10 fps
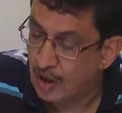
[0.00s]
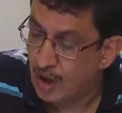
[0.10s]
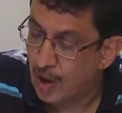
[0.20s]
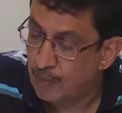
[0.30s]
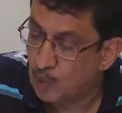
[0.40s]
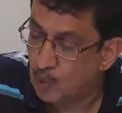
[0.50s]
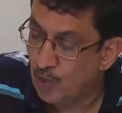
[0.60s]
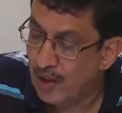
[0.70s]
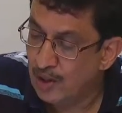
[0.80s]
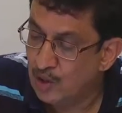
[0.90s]
up to
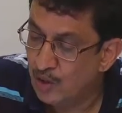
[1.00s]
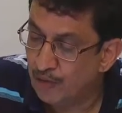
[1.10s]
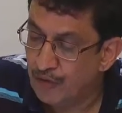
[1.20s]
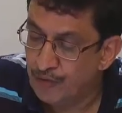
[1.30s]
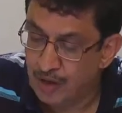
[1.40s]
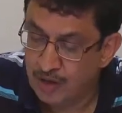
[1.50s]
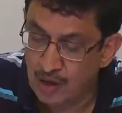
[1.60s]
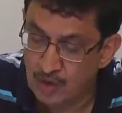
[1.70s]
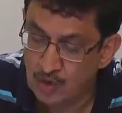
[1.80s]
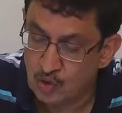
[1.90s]
value of
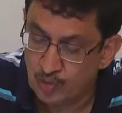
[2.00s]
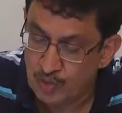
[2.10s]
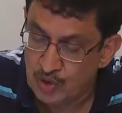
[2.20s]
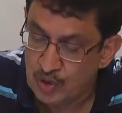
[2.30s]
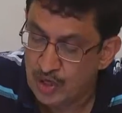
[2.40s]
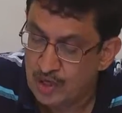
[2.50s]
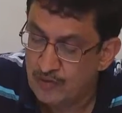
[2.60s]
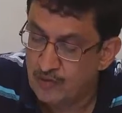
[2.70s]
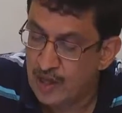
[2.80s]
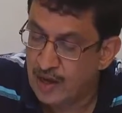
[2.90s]
50,000 rupees
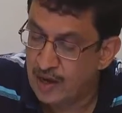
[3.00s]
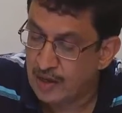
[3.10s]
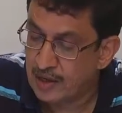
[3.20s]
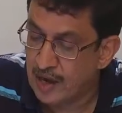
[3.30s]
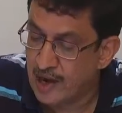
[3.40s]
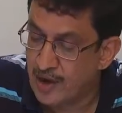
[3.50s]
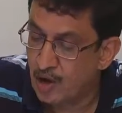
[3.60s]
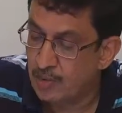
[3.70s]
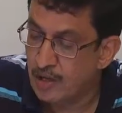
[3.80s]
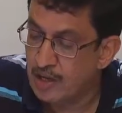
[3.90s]
if they are carried
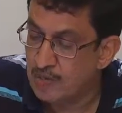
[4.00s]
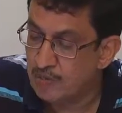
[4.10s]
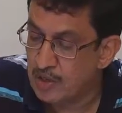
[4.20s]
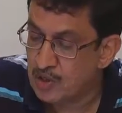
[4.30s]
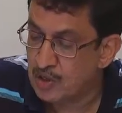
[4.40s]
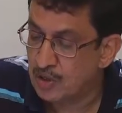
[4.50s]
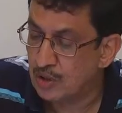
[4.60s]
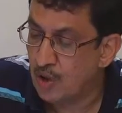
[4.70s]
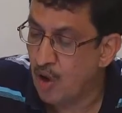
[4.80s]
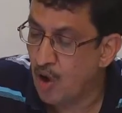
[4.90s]
on in person
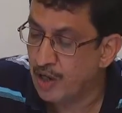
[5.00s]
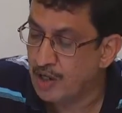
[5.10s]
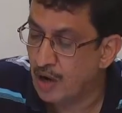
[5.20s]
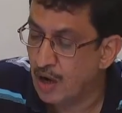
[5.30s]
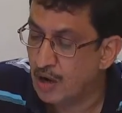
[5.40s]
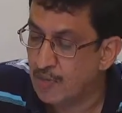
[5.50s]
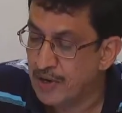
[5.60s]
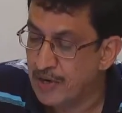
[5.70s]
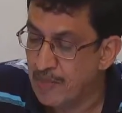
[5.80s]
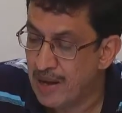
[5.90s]
or in
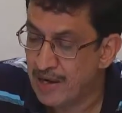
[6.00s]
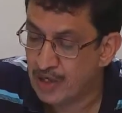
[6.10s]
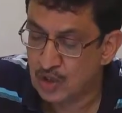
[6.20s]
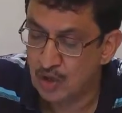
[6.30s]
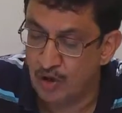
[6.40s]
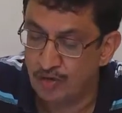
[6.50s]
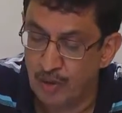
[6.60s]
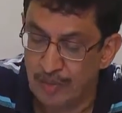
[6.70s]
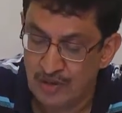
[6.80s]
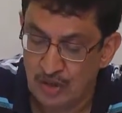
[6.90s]
accompanied baggage of the
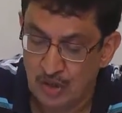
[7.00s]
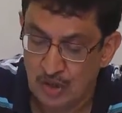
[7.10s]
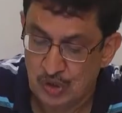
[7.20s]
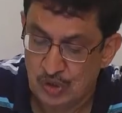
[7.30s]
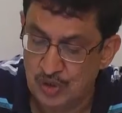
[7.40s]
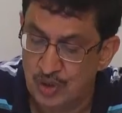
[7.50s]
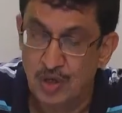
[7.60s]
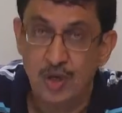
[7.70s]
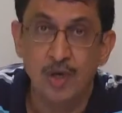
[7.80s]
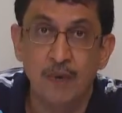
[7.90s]
passenger.
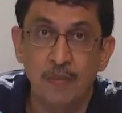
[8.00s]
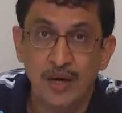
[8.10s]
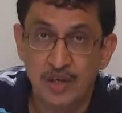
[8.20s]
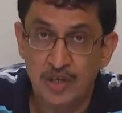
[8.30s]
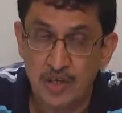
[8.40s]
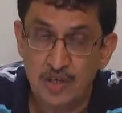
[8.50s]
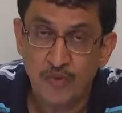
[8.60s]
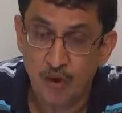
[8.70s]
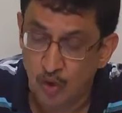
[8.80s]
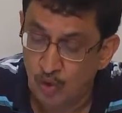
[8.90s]
But this is
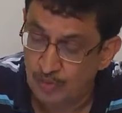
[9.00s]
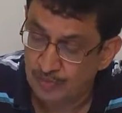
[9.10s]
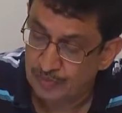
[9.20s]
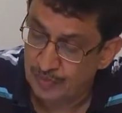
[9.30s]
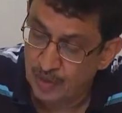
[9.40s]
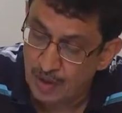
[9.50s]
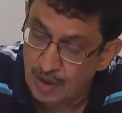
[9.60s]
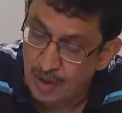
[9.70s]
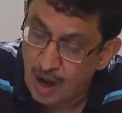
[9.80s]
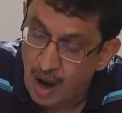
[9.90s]
for whom?
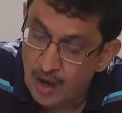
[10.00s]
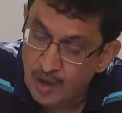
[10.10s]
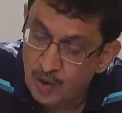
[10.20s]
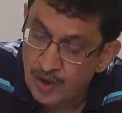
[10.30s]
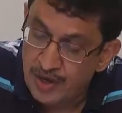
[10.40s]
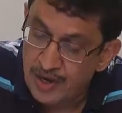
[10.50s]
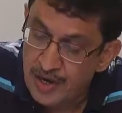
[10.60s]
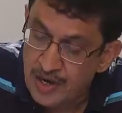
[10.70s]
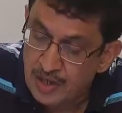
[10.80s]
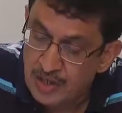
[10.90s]
Are you an
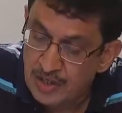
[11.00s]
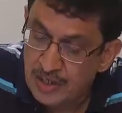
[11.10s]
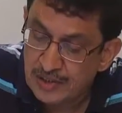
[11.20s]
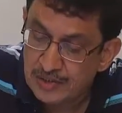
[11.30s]
Indian resident?